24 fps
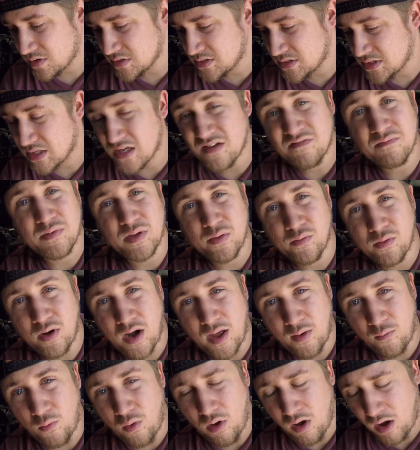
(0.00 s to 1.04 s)
to give me what
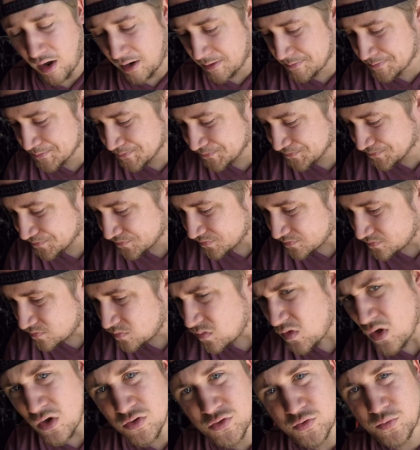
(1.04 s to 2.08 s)
I want.
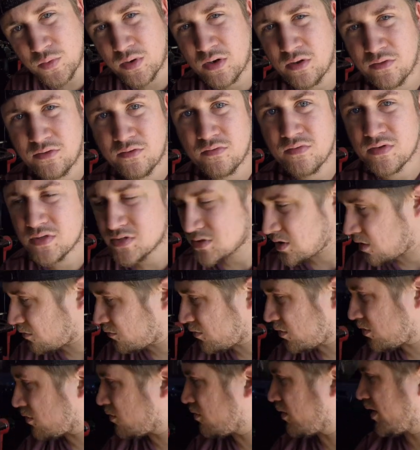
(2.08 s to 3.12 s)
So we're going to throw these
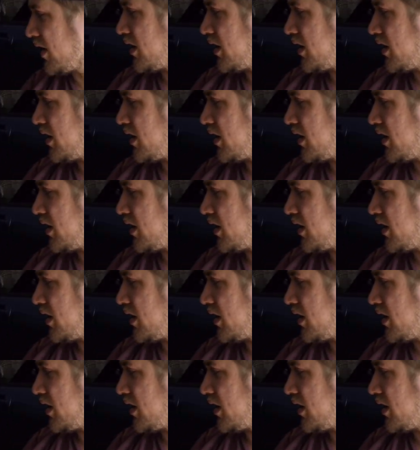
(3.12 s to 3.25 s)
on real quick.